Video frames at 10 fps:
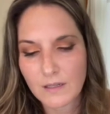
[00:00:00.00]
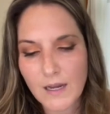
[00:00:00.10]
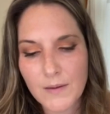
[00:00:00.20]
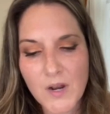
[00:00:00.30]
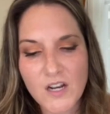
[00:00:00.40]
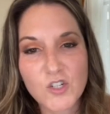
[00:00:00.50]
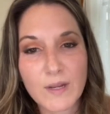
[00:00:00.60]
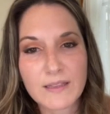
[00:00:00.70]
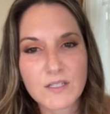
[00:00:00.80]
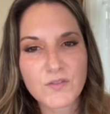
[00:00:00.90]
I'm not
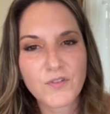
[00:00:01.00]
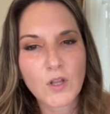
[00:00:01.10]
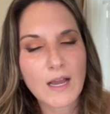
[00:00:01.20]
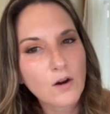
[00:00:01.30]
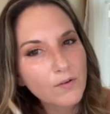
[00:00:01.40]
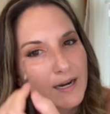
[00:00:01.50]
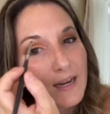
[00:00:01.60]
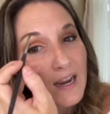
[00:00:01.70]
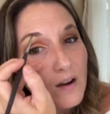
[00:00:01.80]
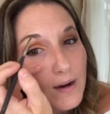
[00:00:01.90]
doing this full out right
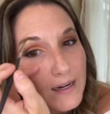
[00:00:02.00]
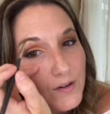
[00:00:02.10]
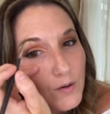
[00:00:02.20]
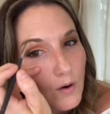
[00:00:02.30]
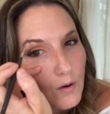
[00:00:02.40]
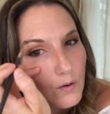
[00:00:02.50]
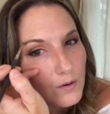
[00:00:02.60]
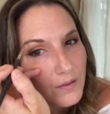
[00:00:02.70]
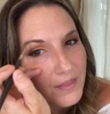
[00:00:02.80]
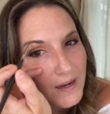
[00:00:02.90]
now. I can do a
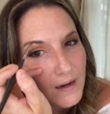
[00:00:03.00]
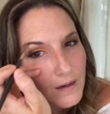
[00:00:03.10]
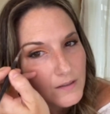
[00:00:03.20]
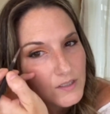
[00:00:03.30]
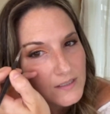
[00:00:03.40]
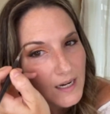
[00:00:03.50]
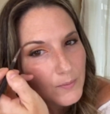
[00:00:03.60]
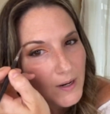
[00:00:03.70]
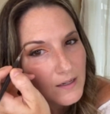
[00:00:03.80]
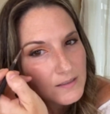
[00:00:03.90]
whole thing on just
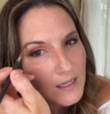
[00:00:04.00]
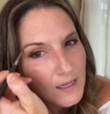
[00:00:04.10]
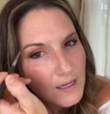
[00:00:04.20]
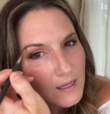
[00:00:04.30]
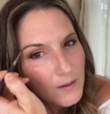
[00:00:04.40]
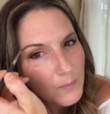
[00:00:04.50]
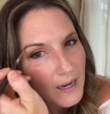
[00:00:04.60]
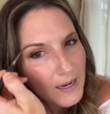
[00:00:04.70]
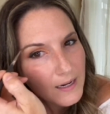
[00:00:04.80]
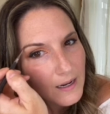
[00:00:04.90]
eyebrows.
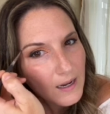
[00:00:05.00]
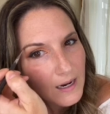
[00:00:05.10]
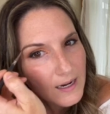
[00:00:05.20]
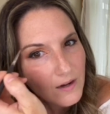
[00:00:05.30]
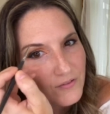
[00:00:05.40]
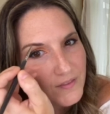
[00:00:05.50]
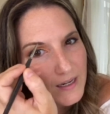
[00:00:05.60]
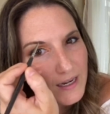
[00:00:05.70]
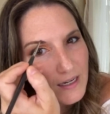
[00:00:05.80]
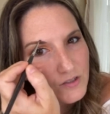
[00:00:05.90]
But again, for the
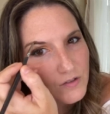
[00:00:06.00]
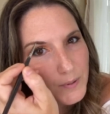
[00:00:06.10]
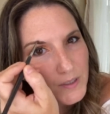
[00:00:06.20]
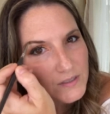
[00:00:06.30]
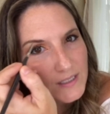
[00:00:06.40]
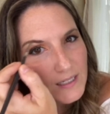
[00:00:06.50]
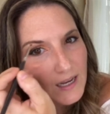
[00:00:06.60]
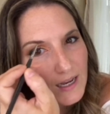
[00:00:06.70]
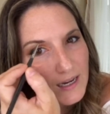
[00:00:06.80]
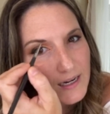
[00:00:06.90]
natural person,
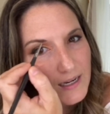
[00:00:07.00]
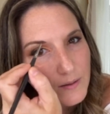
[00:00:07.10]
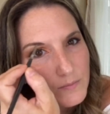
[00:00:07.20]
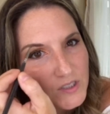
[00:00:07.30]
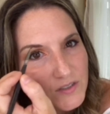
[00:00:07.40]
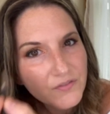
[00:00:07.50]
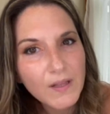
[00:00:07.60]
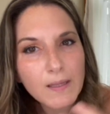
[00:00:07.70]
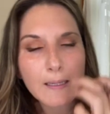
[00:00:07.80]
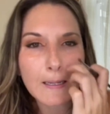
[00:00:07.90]
I am just
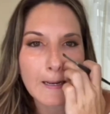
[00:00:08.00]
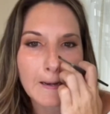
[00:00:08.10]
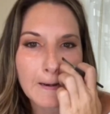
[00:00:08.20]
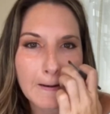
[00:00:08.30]
filling it in.